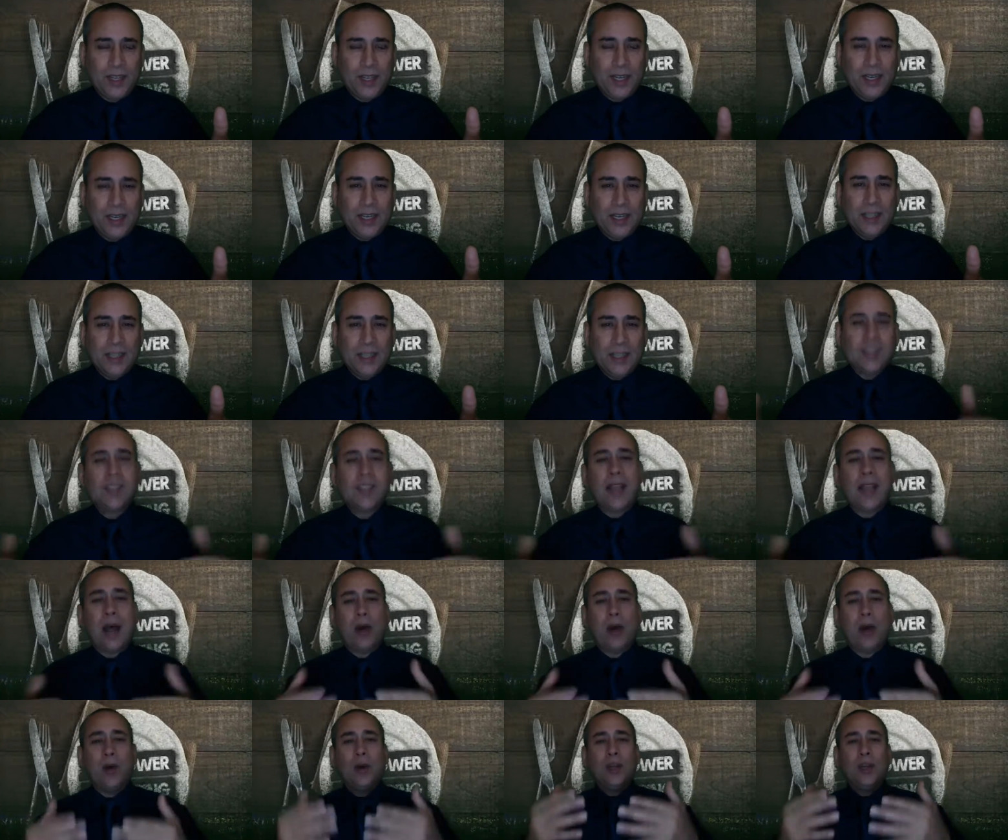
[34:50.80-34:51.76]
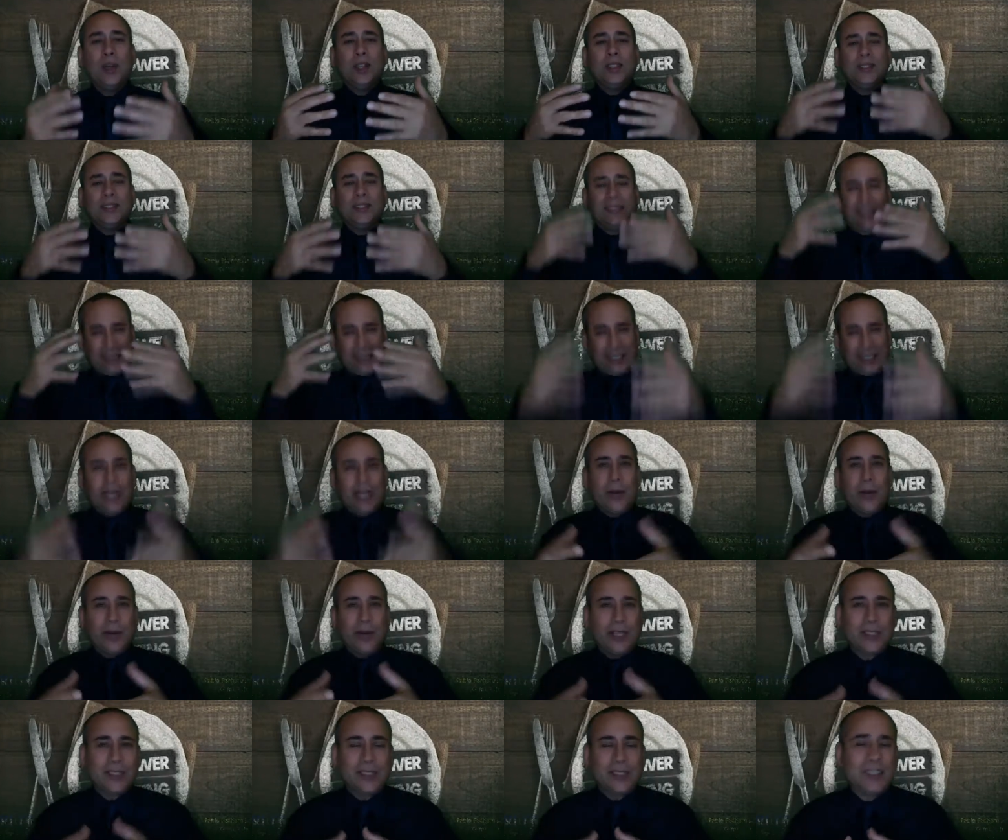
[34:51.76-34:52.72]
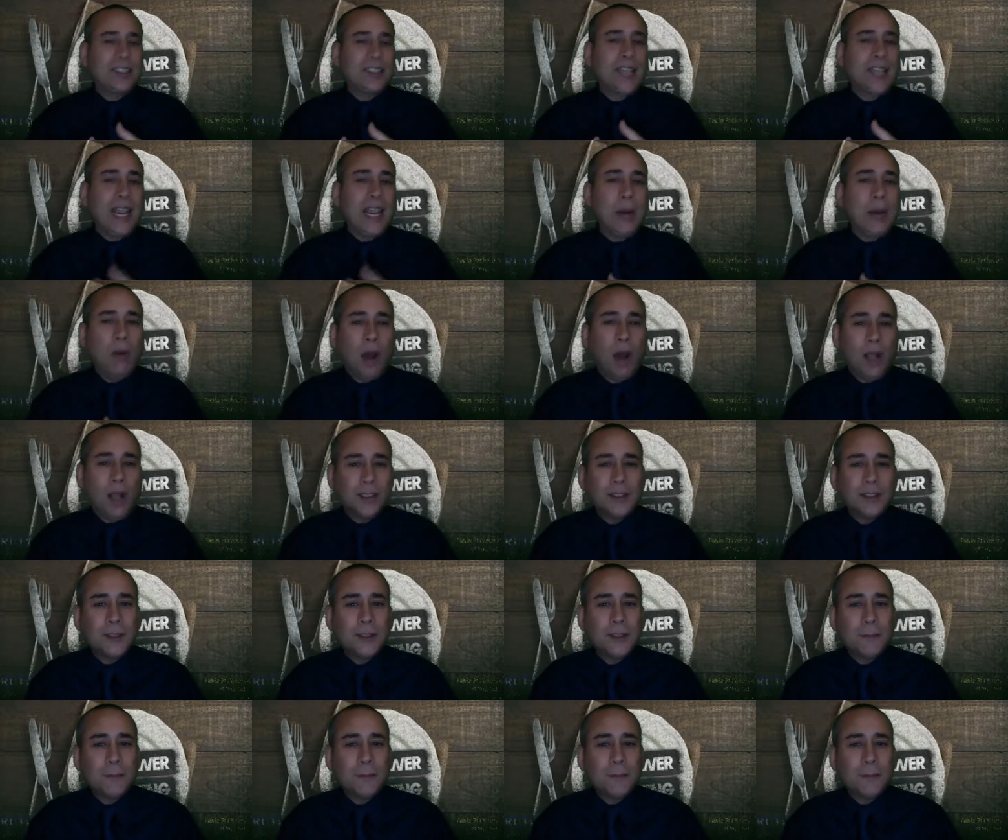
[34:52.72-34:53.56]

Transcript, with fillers: This is how serious this king was.